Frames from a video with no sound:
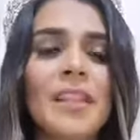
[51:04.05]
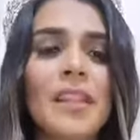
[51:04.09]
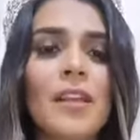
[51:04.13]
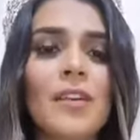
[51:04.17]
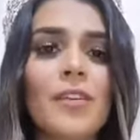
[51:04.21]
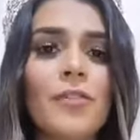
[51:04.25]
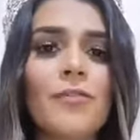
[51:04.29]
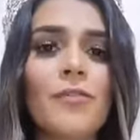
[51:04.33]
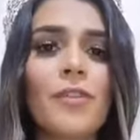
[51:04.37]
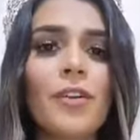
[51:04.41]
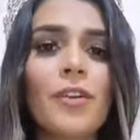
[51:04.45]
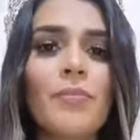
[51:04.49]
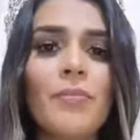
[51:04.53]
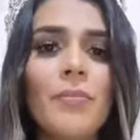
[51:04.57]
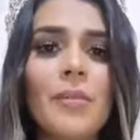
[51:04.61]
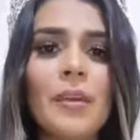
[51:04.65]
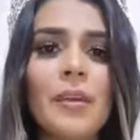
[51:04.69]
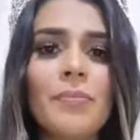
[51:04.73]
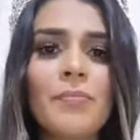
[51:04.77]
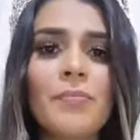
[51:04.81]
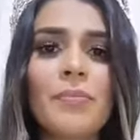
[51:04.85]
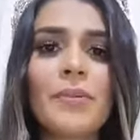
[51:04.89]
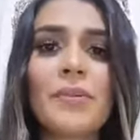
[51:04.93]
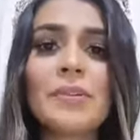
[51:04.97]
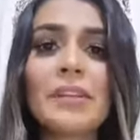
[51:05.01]
For
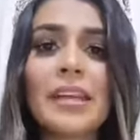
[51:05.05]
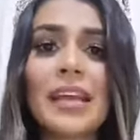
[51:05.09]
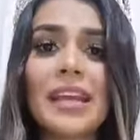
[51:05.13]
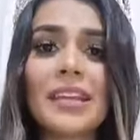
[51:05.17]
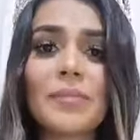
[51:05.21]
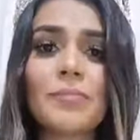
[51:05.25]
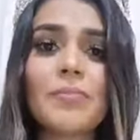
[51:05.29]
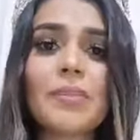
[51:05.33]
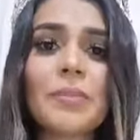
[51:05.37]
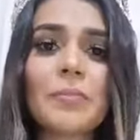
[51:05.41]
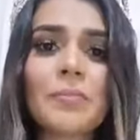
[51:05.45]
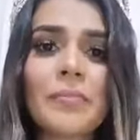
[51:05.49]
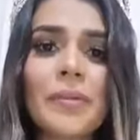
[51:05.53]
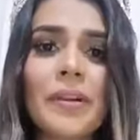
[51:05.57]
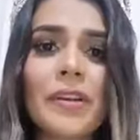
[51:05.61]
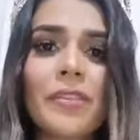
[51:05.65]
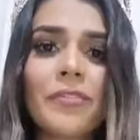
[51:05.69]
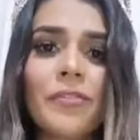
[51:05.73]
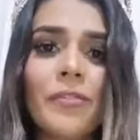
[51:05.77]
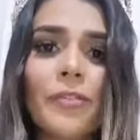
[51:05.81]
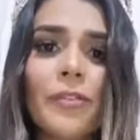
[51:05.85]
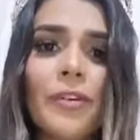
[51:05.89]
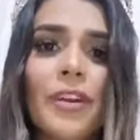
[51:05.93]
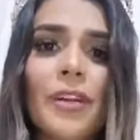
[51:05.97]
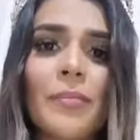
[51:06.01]
me, get prepared
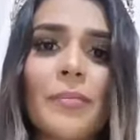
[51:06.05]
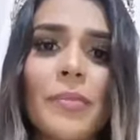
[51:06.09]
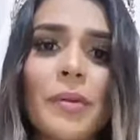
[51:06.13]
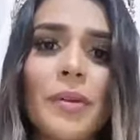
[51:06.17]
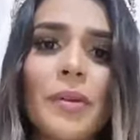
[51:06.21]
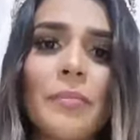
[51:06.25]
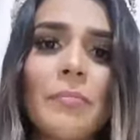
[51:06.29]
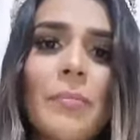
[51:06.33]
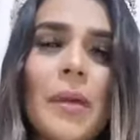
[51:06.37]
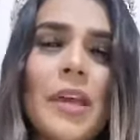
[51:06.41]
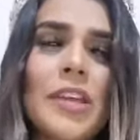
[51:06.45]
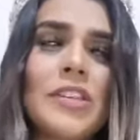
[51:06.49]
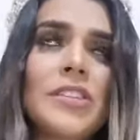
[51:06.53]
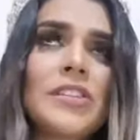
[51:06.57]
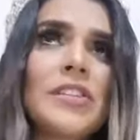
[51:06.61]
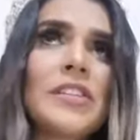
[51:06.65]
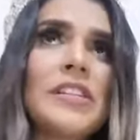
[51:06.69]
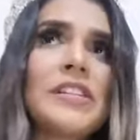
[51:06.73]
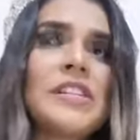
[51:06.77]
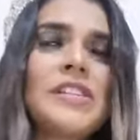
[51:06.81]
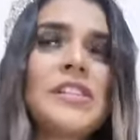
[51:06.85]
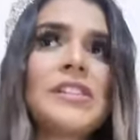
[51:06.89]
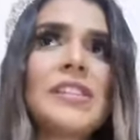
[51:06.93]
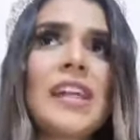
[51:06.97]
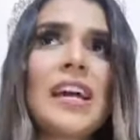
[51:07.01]
for a beauty pageant
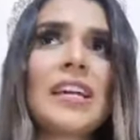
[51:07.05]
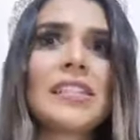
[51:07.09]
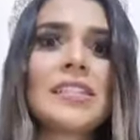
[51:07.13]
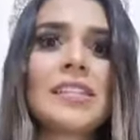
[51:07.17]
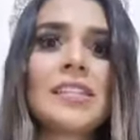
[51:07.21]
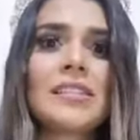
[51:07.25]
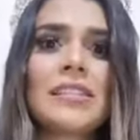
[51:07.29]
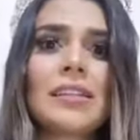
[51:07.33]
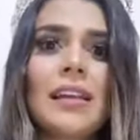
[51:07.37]
is not